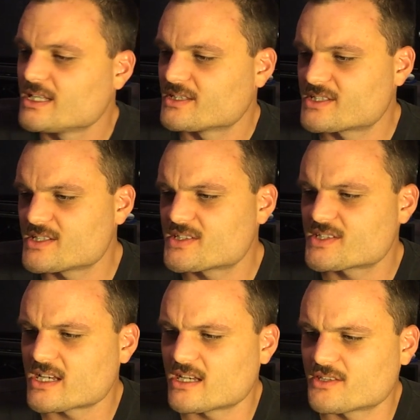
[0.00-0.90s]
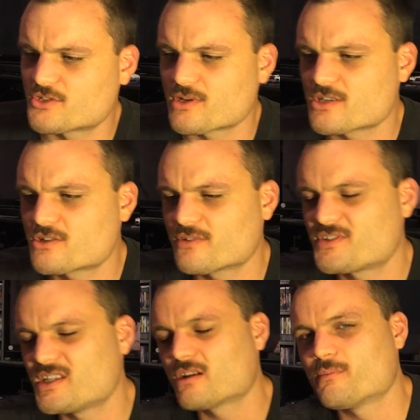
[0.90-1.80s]
This is the Treasure of
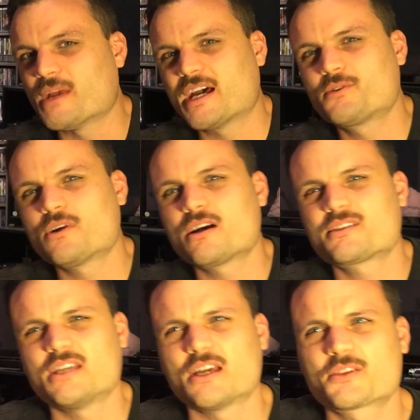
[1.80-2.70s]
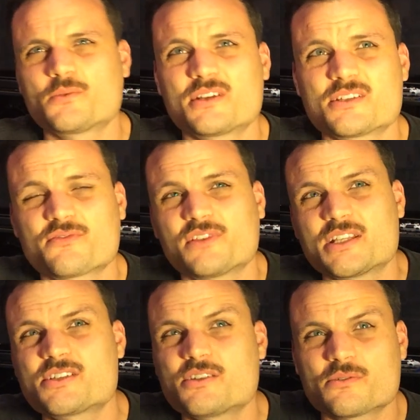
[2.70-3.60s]
Sierra Madrock. The other one is
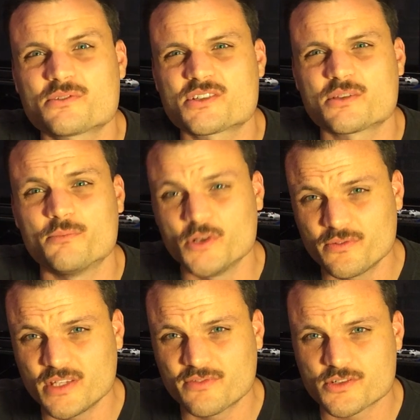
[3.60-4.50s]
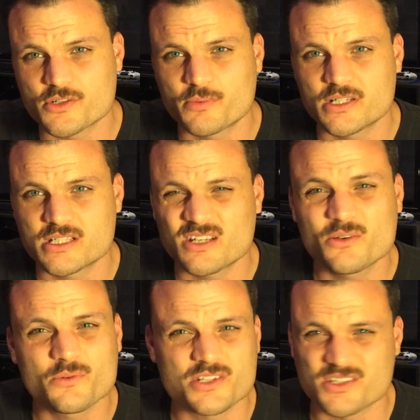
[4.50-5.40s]
Flintstones the movie for Super
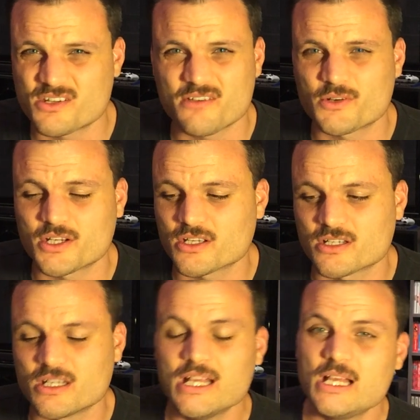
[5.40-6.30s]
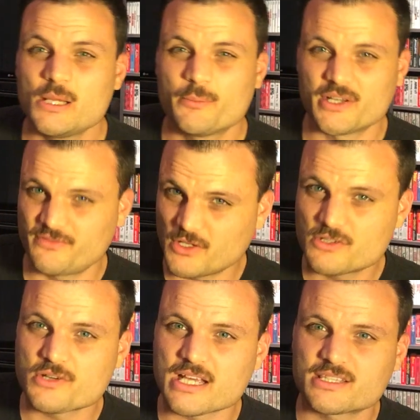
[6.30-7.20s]
Nintendo, which is not very good. But if you
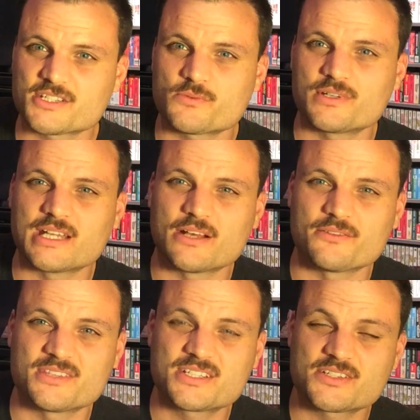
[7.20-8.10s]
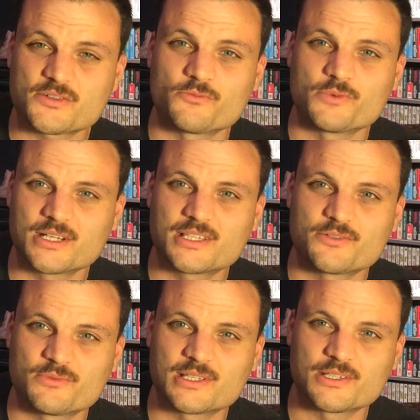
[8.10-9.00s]
can track this one down, this is a
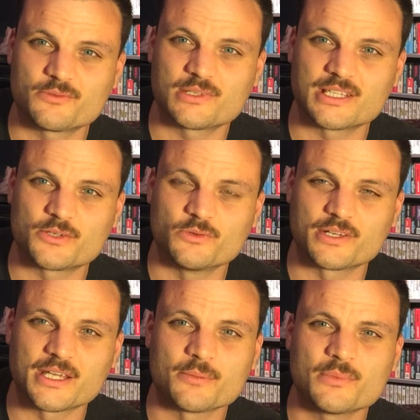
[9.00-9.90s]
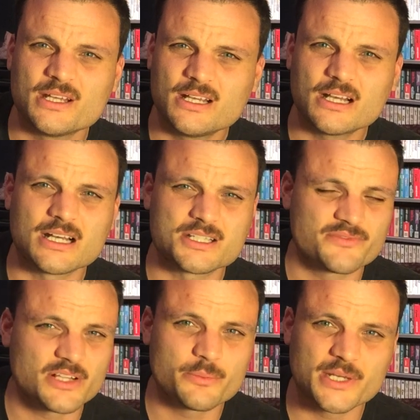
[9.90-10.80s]
really, really, really cool game.
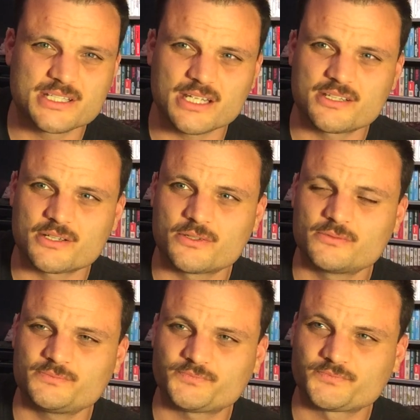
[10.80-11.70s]
Developed by Taito.